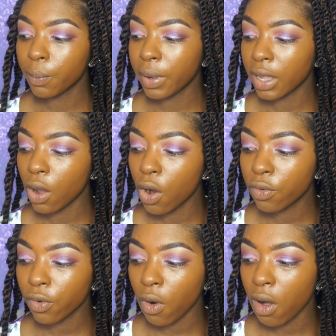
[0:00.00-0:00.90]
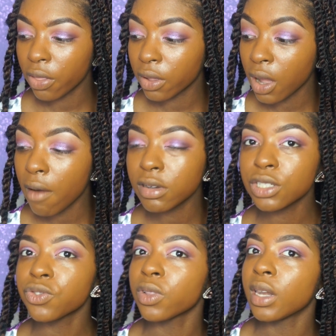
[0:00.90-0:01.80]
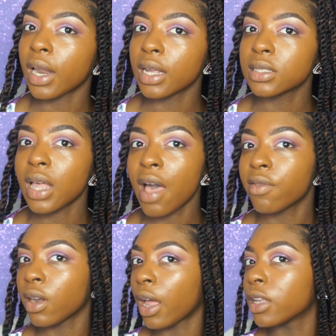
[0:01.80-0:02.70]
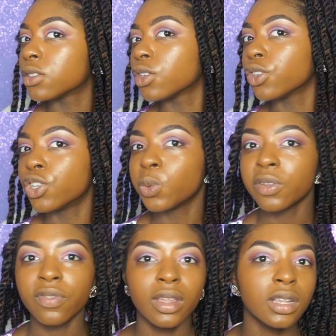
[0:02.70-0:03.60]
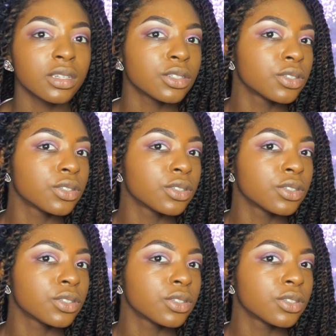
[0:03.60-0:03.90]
But overall, the coverage is really nice. I have a nice dewy finish.